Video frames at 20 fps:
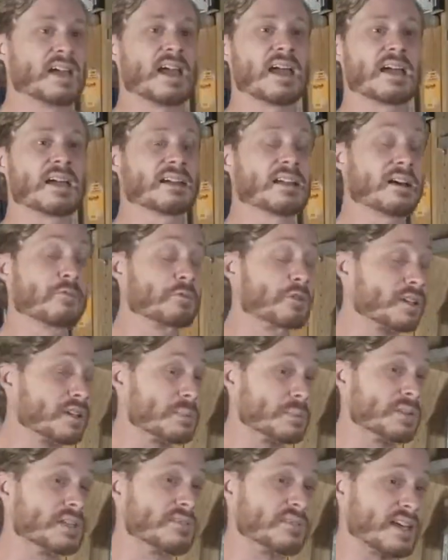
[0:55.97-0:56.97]
And I really
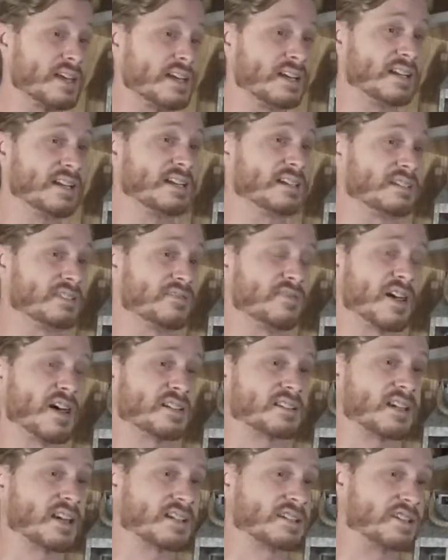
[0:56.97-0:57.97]
believe that it is. In
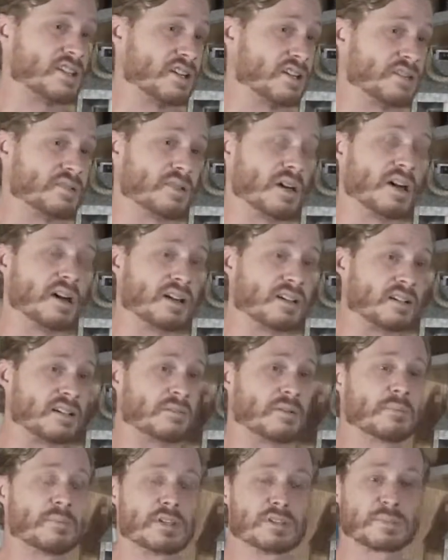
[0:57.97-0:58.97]
fact, I shared,
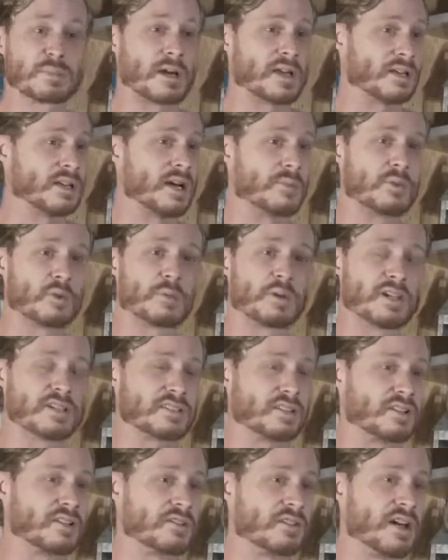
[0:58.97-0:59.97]
it was probably a couple of weeks
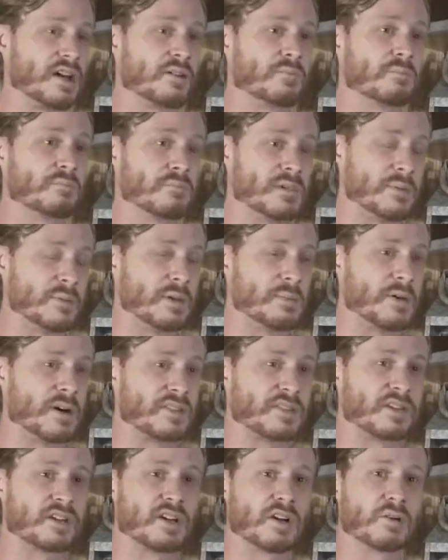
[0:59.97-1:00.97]
ago now, maybe a
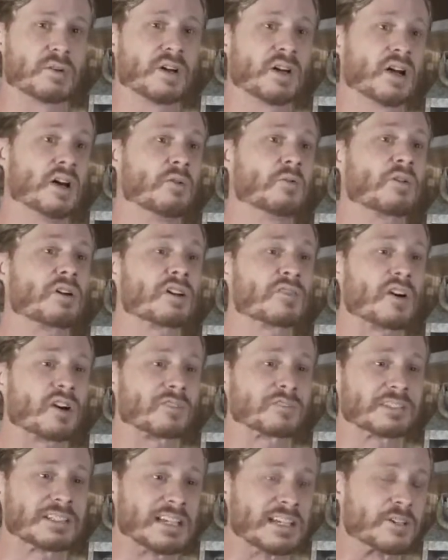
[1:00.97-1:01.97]
month ago, one of
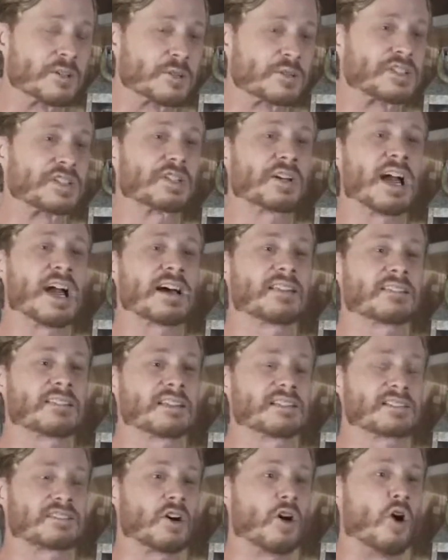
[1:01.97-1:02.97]
our leaders here had
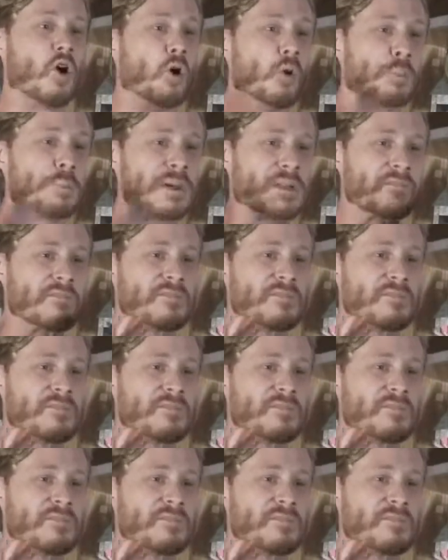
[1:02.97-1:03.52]
this open